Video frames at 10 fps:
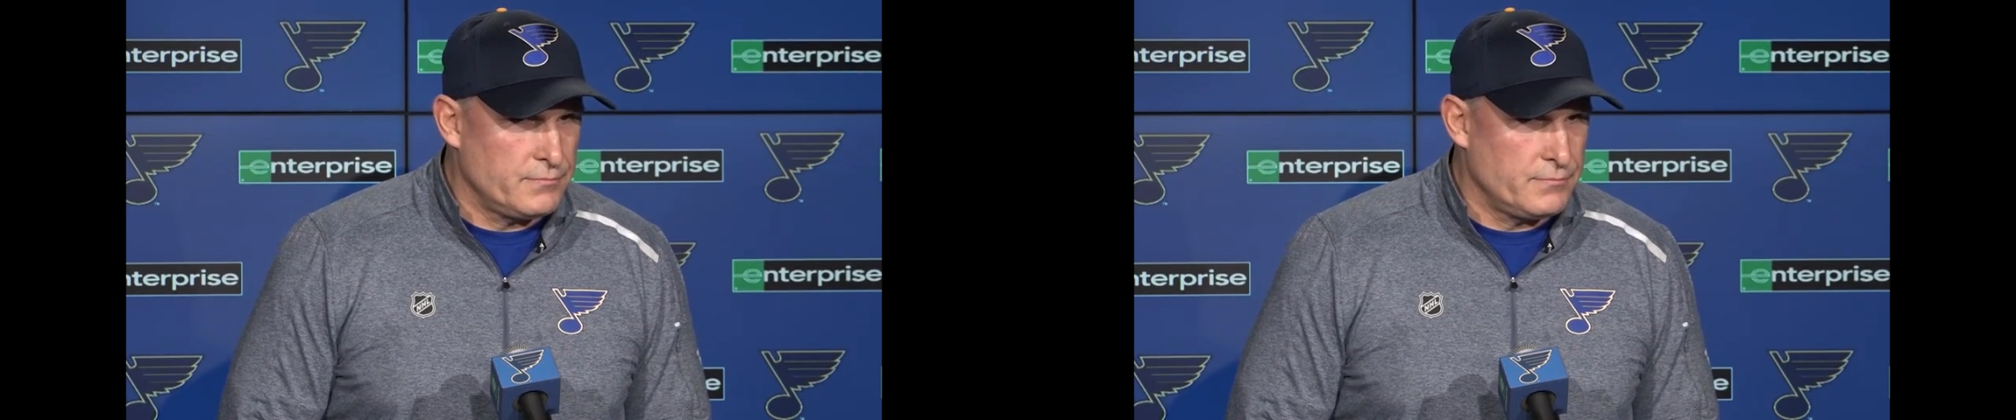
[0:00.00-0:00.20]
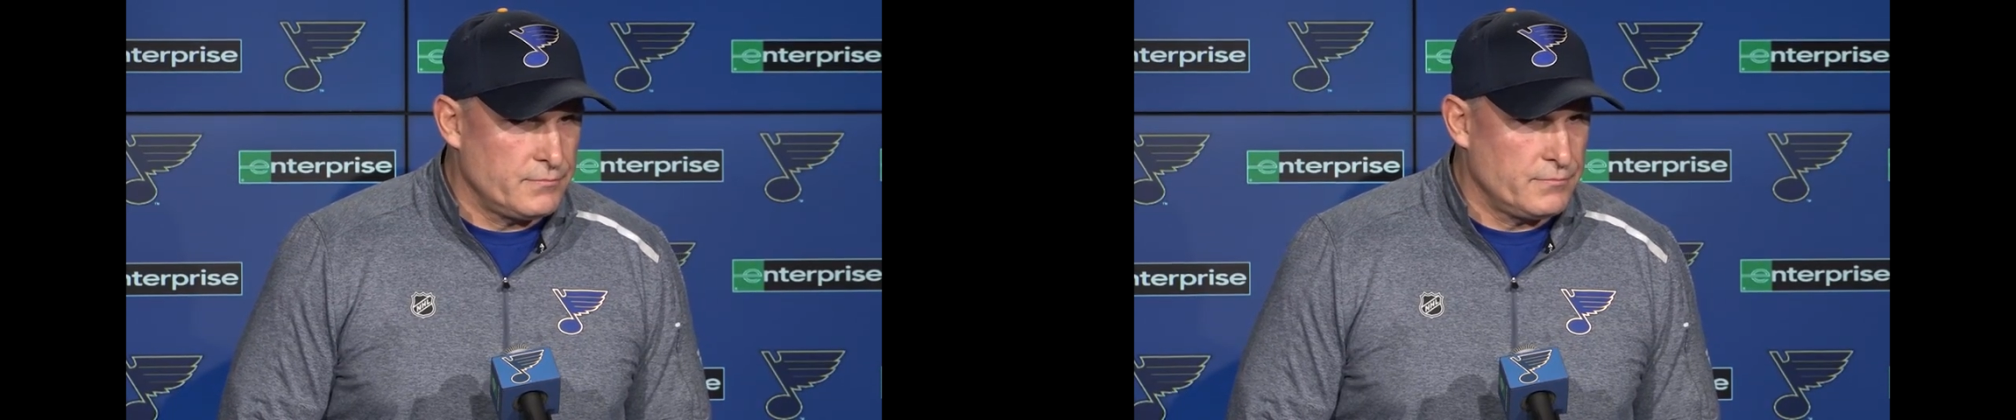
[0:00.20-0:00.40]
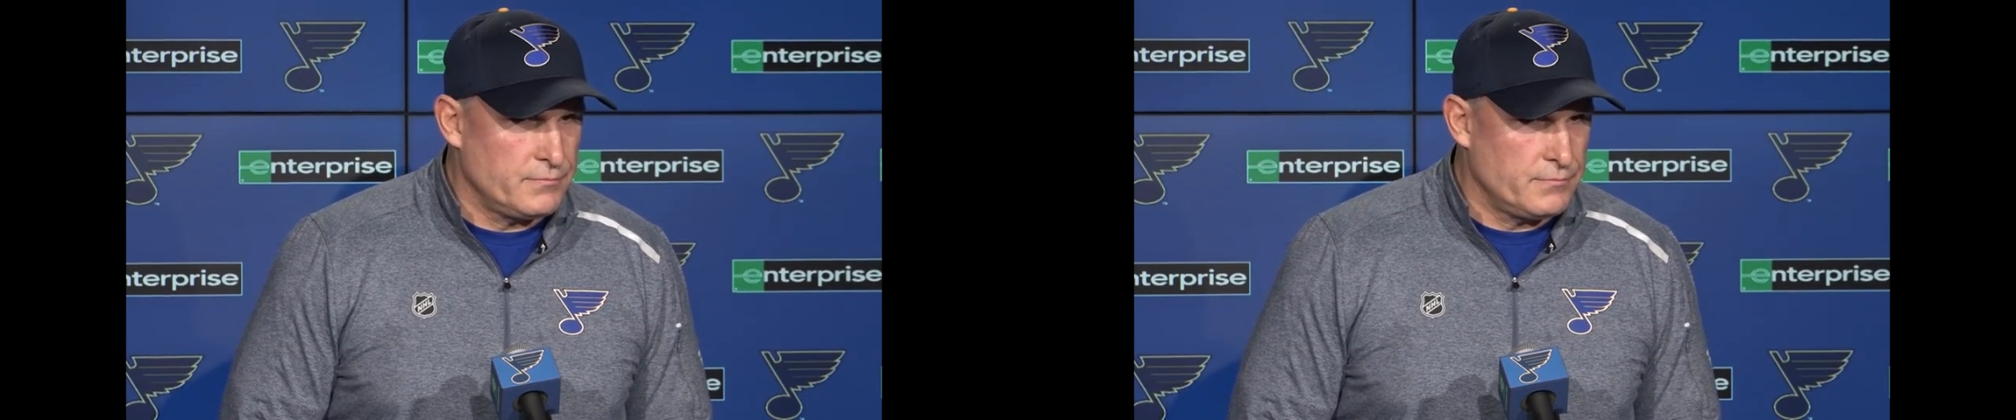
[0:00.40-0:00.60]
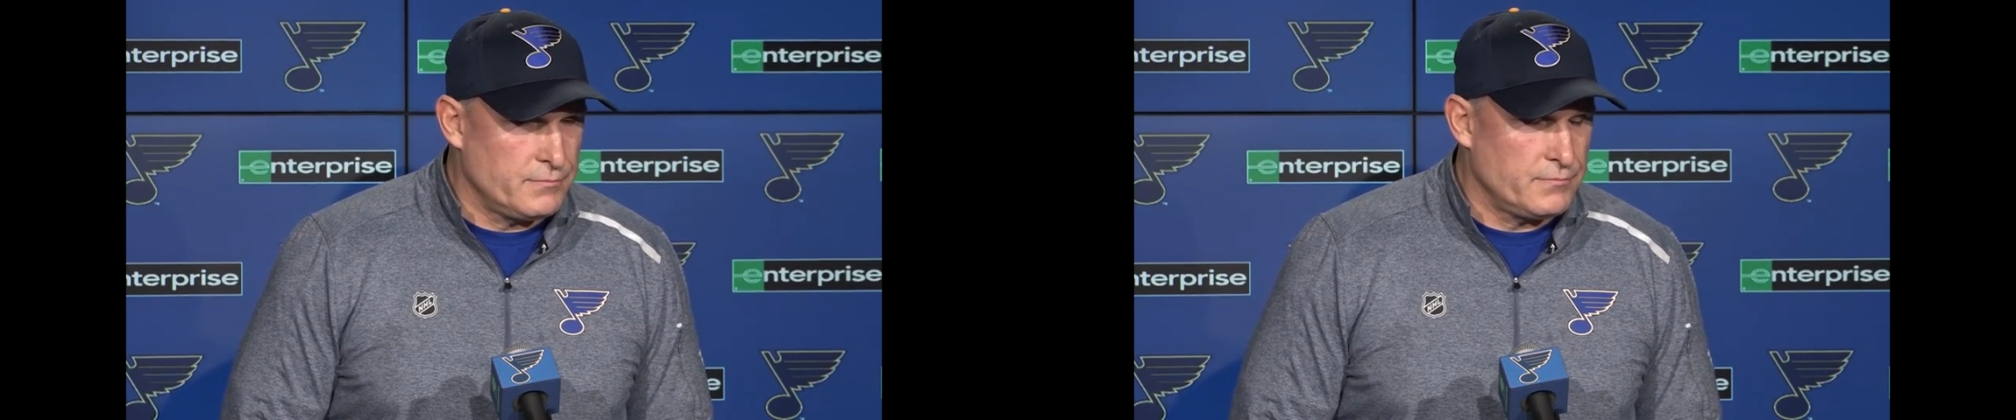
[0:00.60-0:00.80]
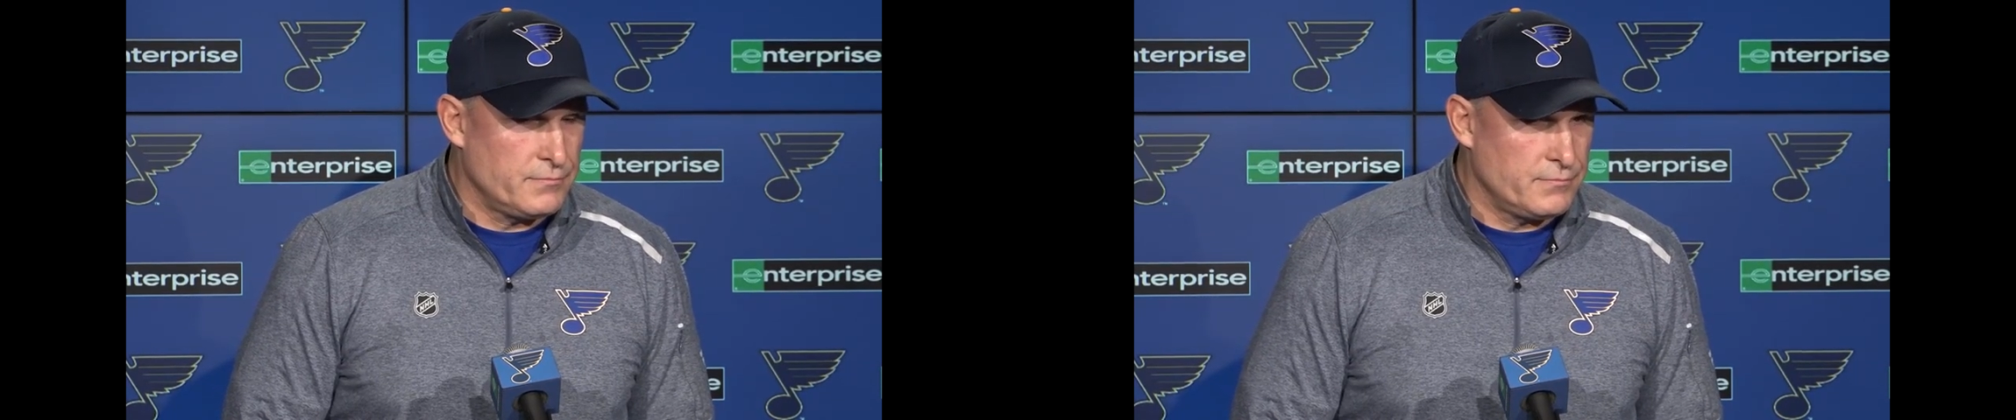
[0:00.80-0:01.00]
in the,
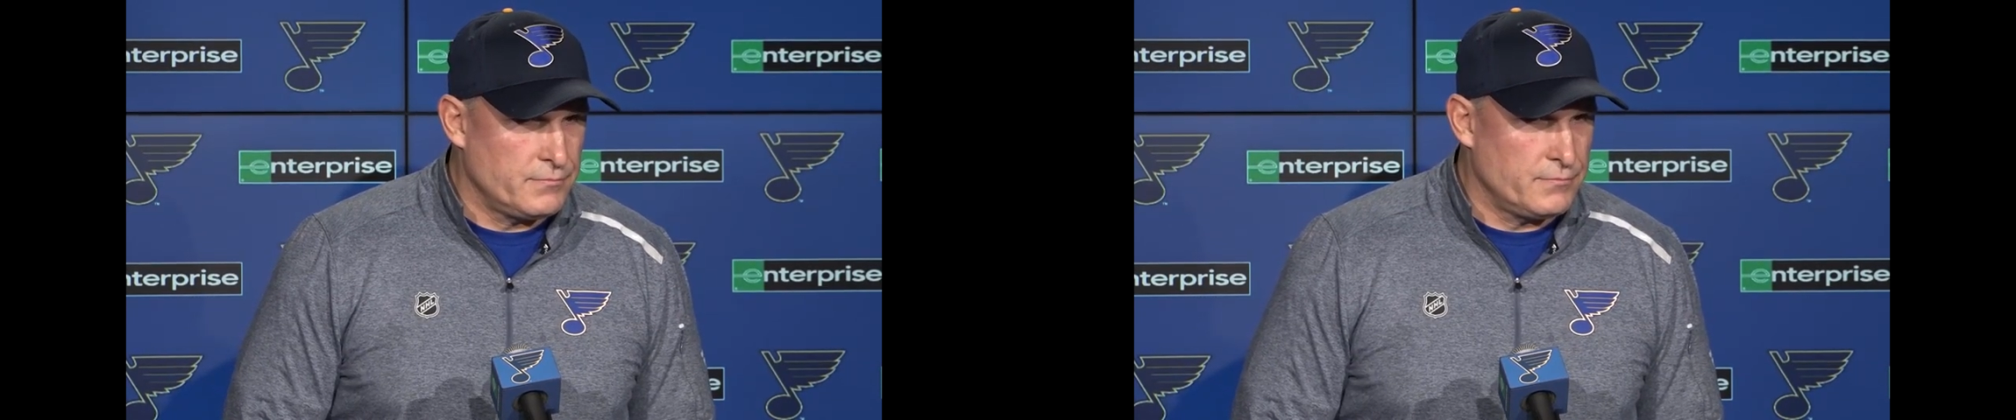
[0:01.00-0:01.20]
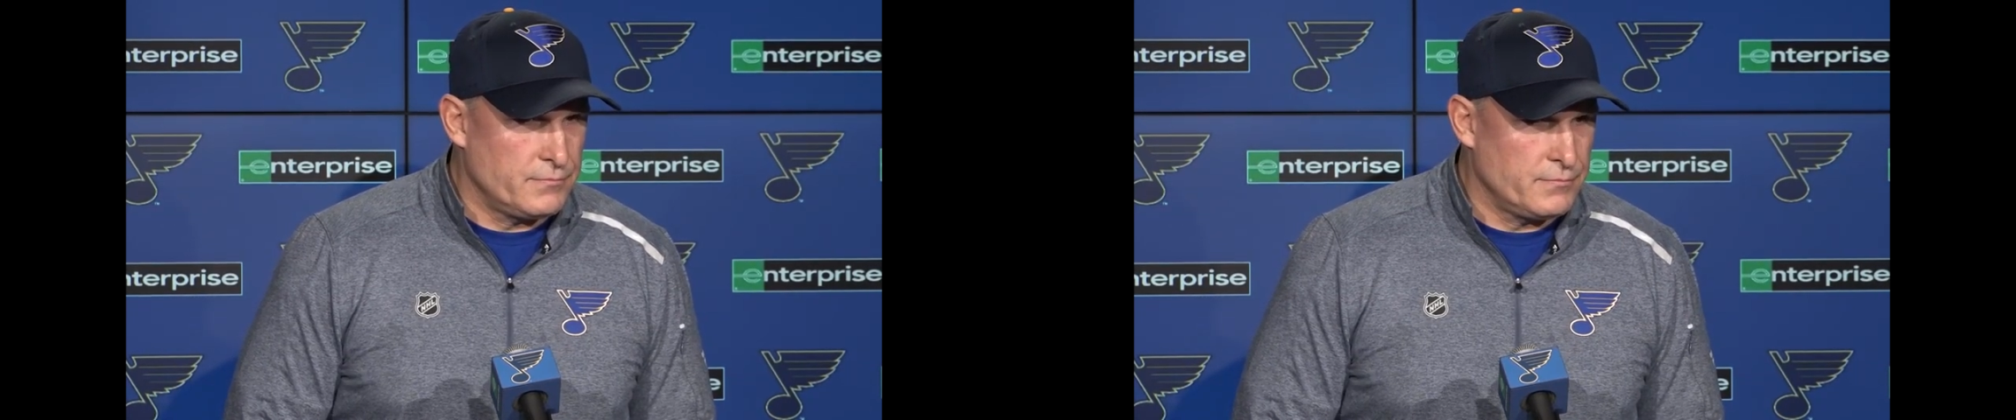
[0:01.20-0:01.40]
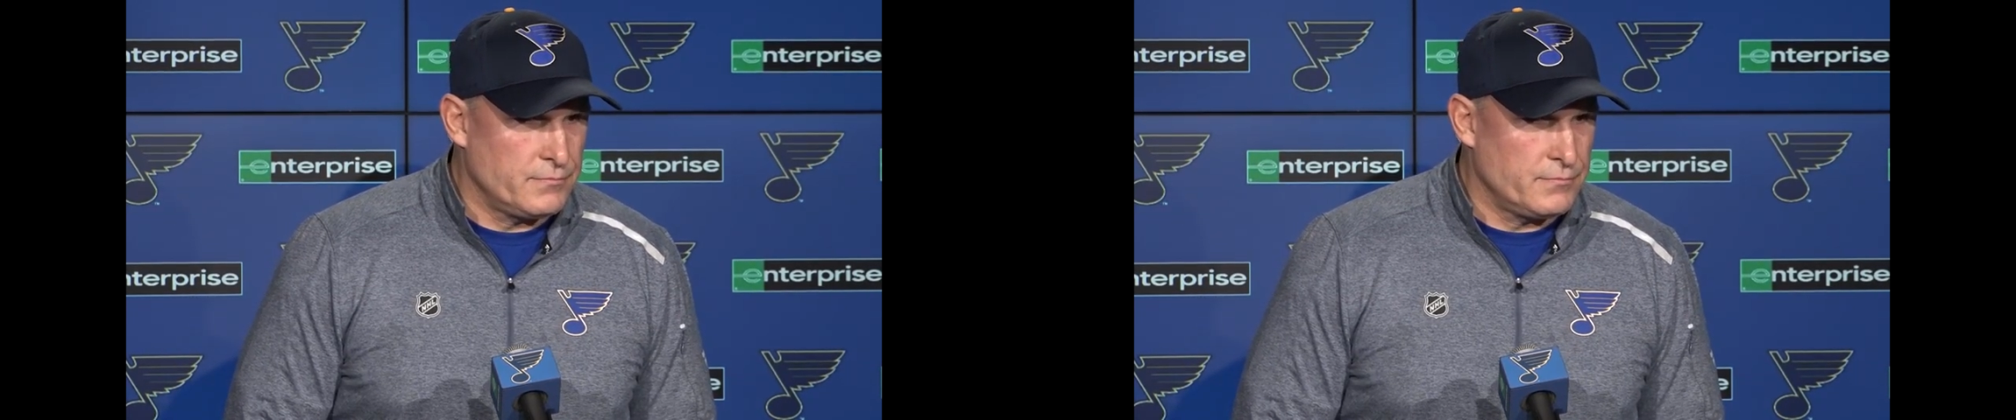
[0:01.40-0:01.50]
your profession.